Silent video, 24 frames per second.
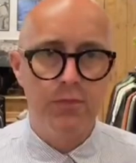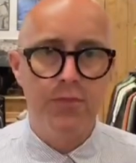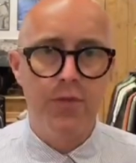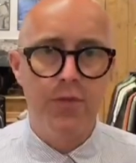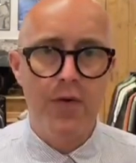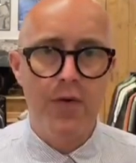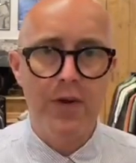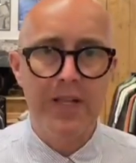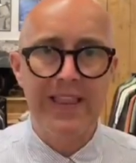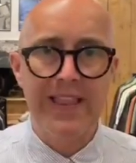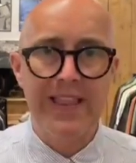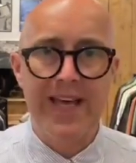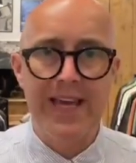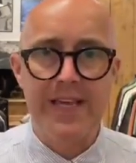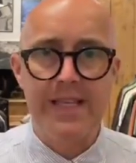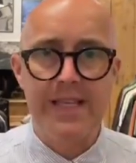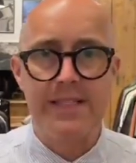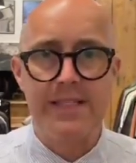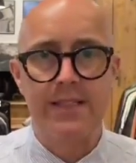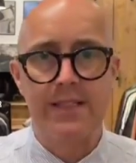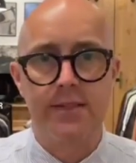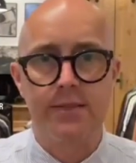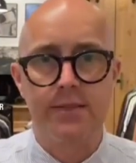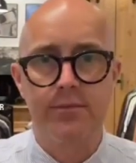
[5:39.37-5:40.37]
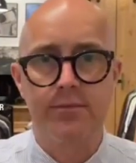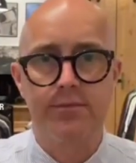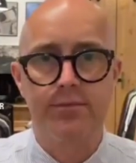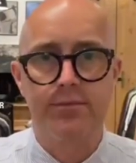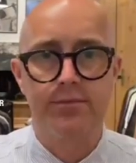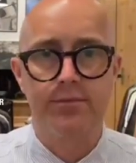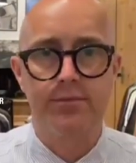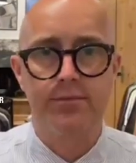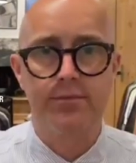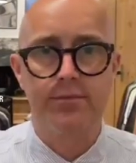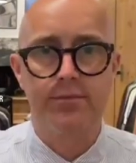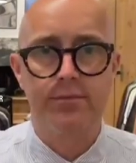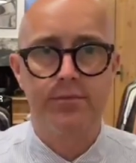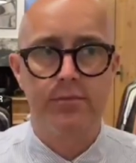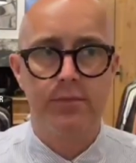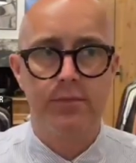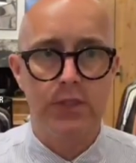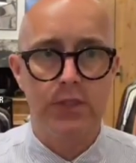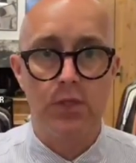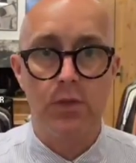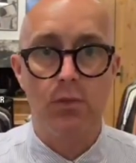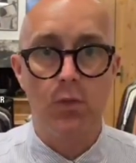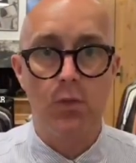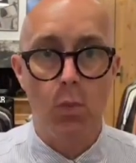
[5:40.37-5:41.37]
very light
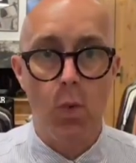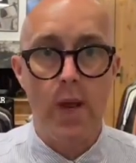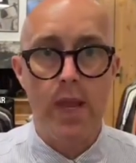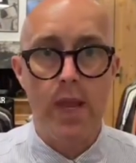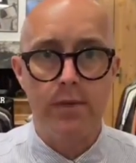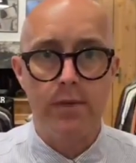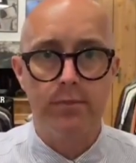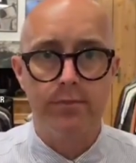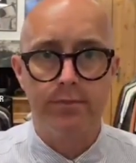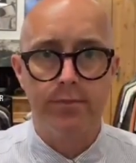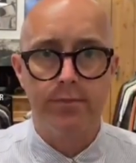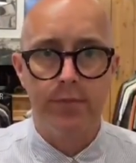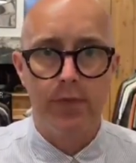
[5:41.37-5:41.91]
in terms of weight.